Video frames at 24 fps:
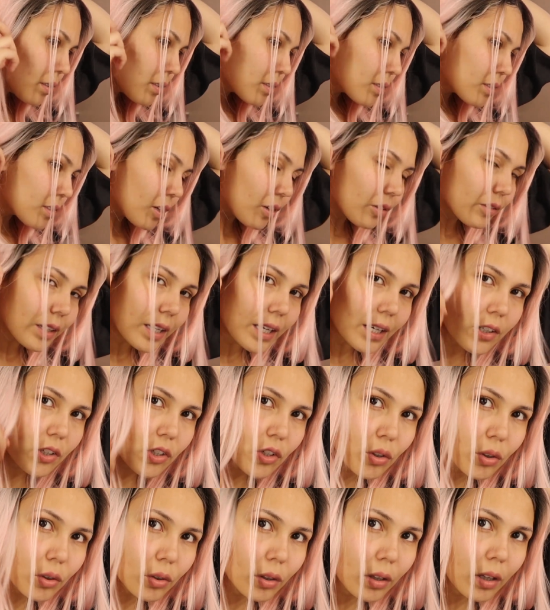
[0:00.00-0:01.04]
It's all
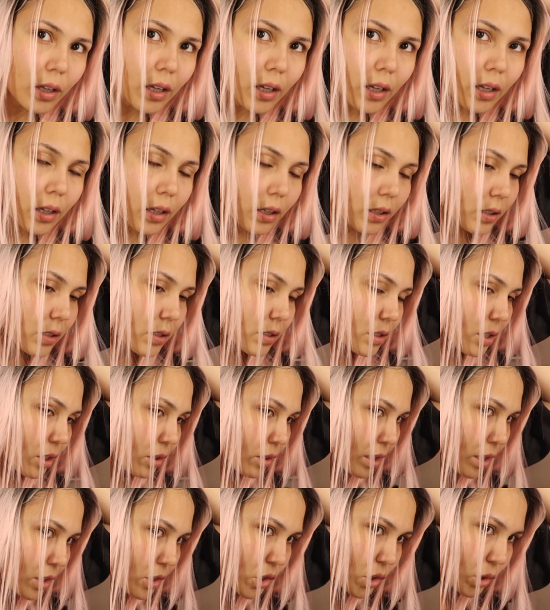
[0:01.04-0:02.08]
natural. It's all
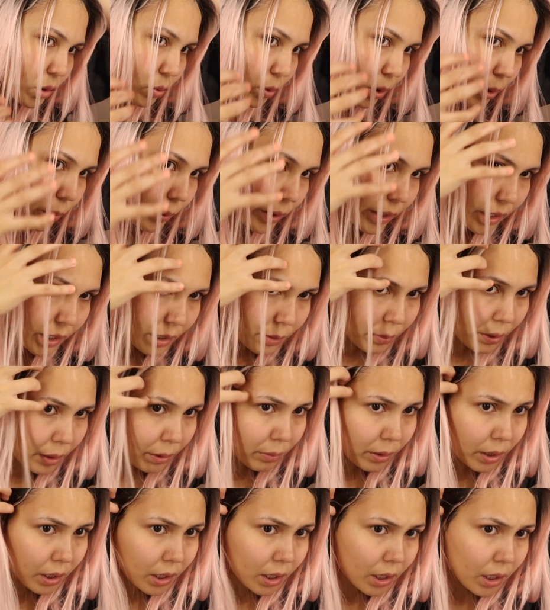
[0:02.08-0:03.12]
natural. What wig,
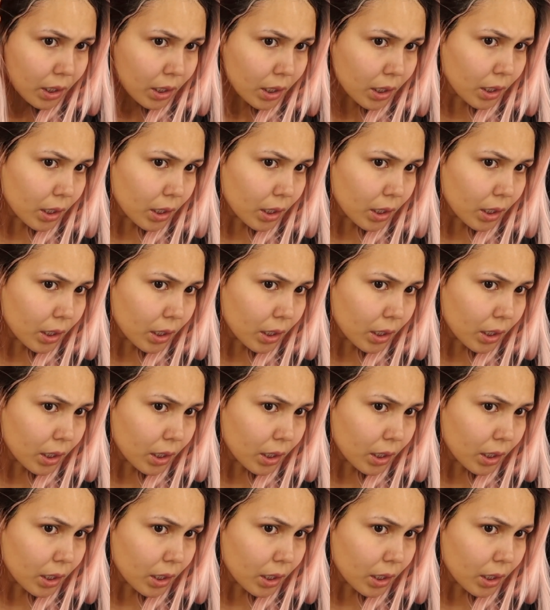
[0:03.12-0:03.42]
baby?